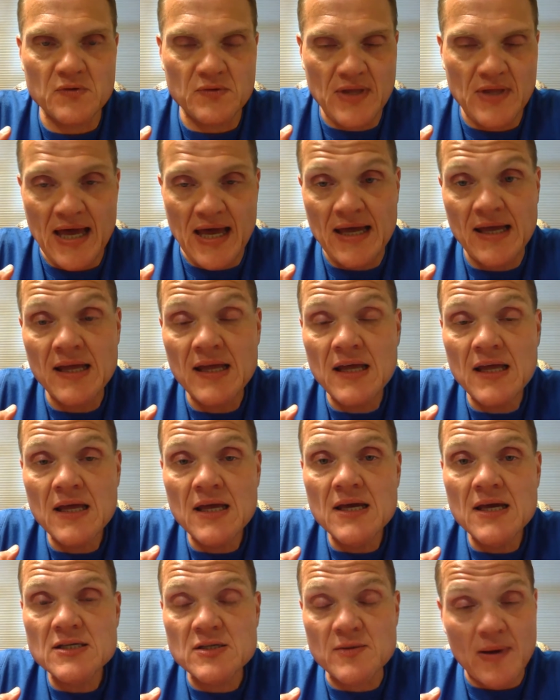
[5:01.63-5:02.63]
that.
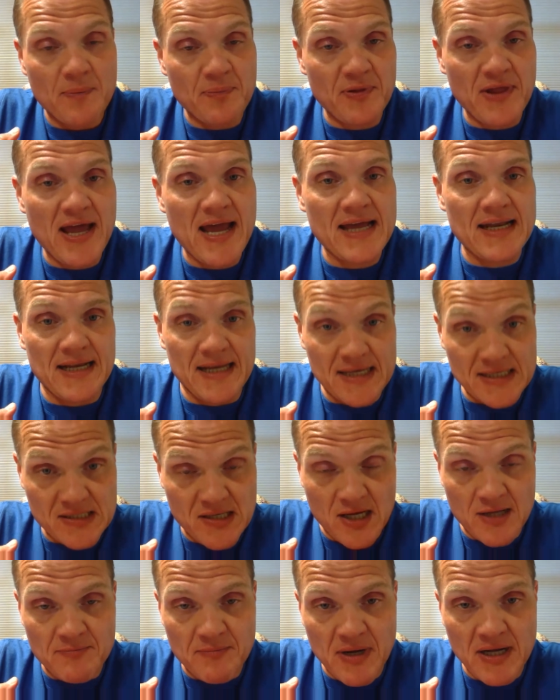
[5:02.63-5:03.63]
So my plan is
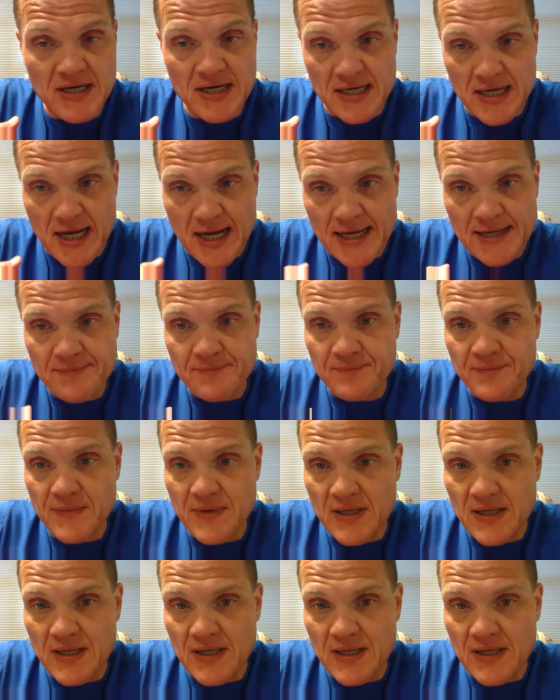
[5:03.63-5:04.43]
on Monday night,